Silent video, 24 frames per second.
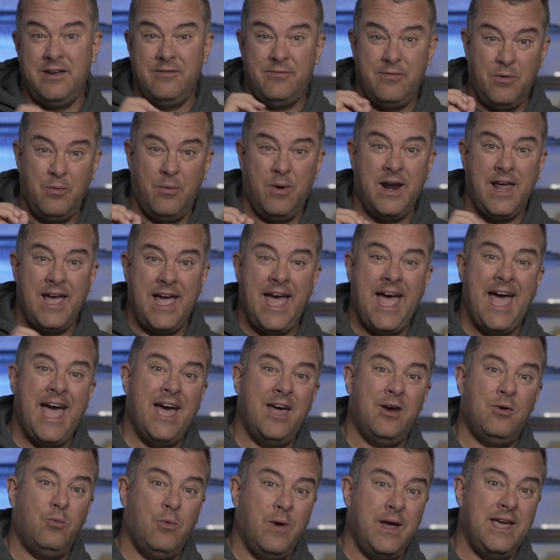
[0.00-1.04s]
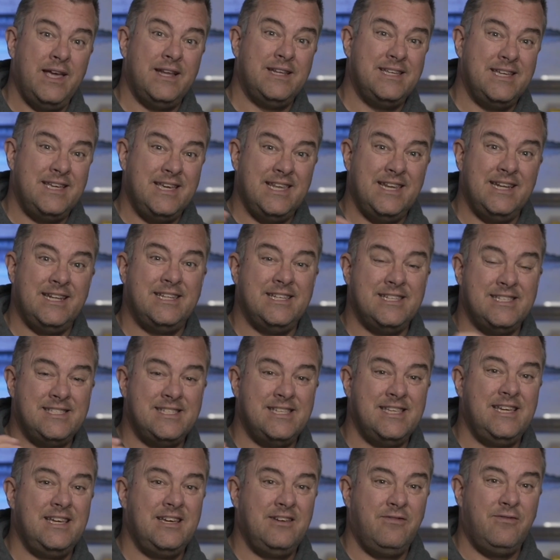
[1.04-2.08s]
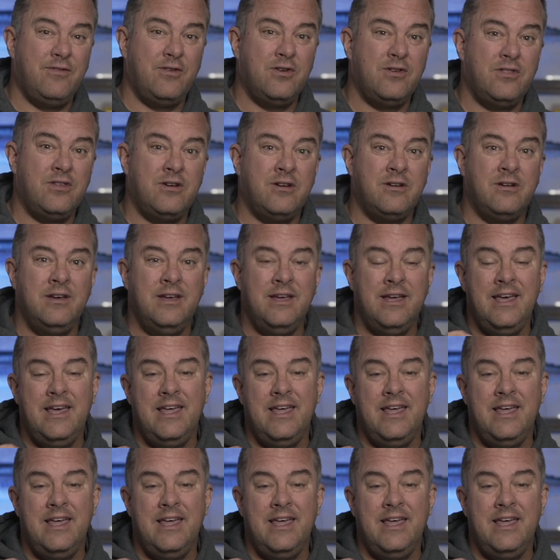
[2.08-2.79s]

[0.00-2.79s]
If we wanna add weight to get it to sink further,